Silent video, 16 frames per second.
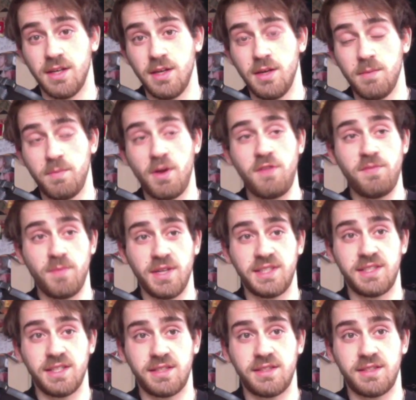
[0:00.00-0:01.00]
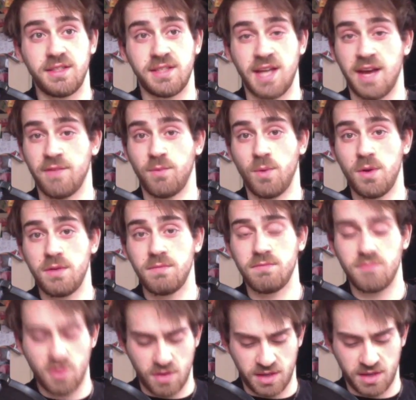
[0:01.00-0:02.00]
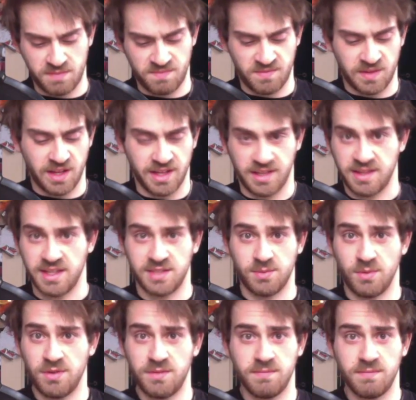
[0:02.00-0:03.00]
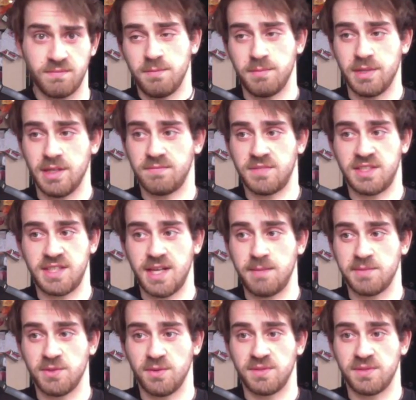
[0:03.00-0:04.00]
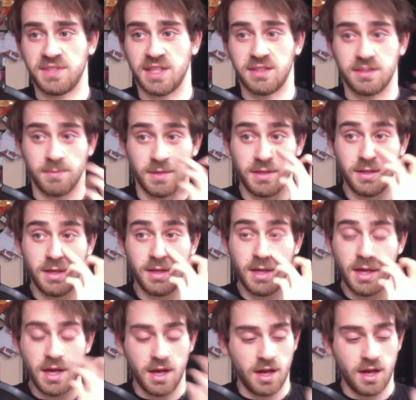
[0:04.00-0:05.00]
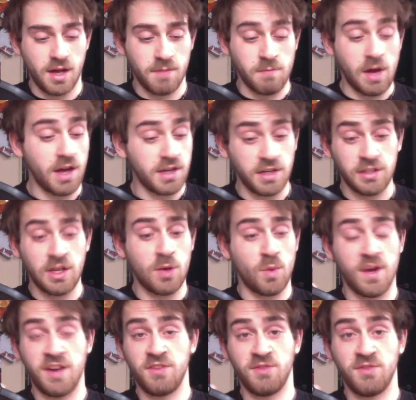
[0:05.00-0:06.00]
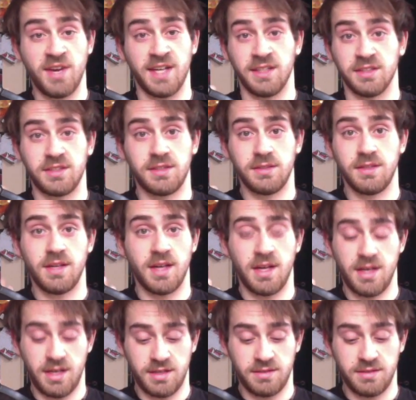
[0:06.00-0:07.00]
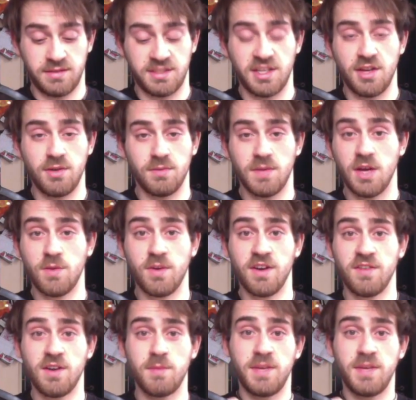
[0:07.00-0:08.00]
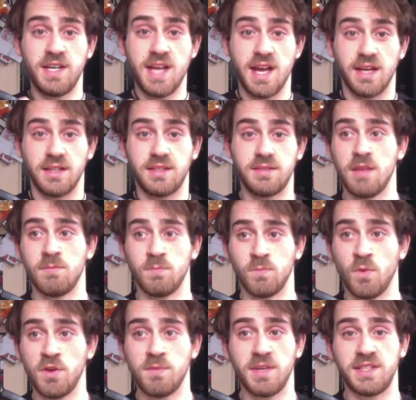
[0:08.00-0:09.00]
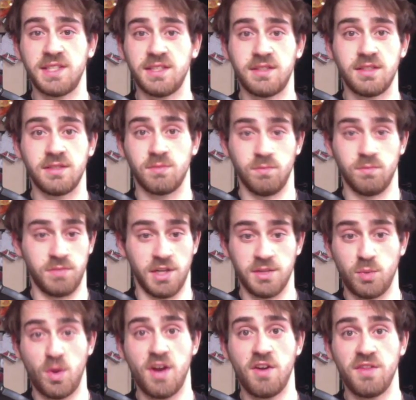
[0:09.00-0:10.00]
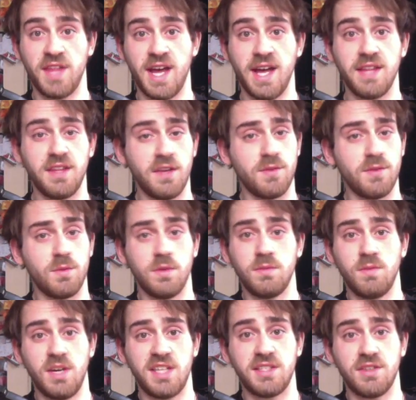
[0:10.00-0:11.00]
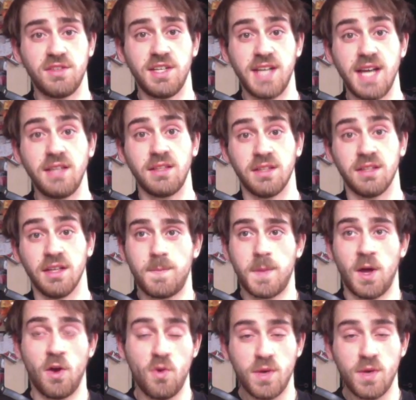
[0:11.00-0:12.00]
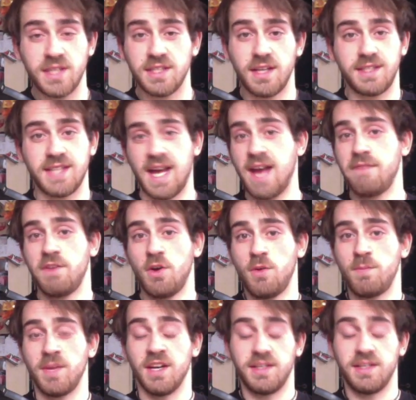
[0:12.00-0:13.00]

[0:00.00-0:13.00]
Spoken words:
Both my sisters have one, not like this one, but the same sort of sentiment. I don't like wearing rings, and so I wear it around my neck. One of my sisters does wear it on their hand, the other one wears it on an anklet. I always like to have it on me.